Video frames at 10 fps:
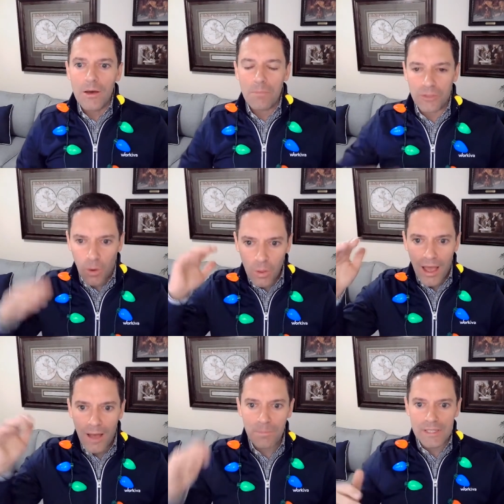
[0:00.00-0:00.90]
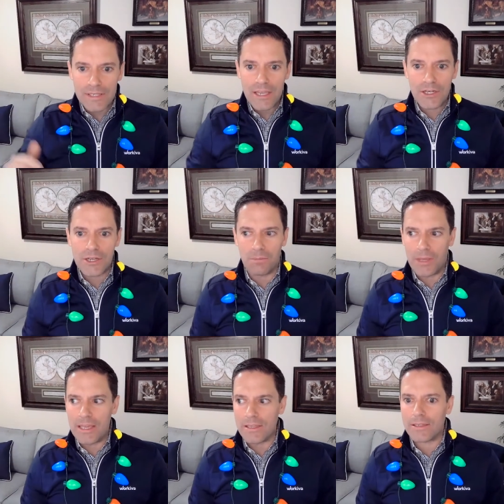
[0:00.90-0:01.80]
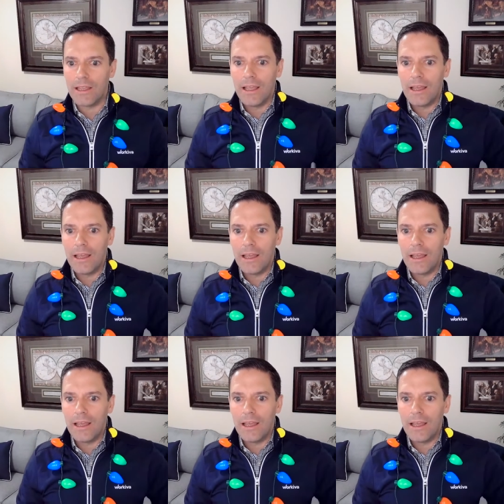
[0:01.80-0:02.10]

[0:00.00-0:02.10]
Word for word: but the whole compensation piece